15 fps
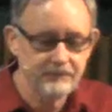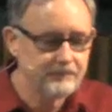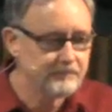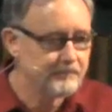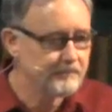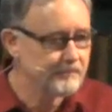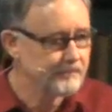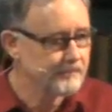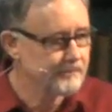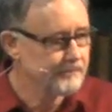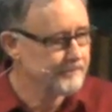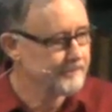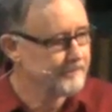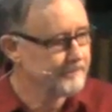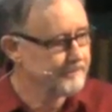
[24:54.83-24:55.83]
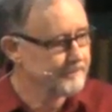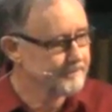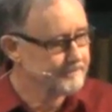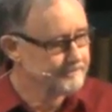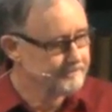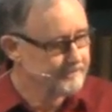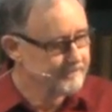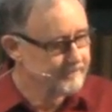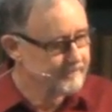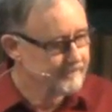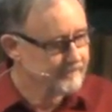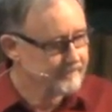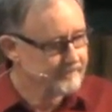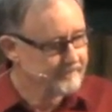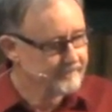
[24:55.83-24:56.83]

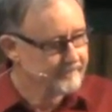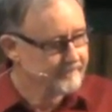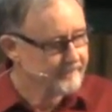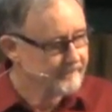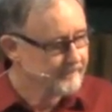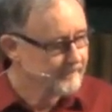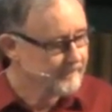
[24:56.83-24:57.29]
Nobody speaks.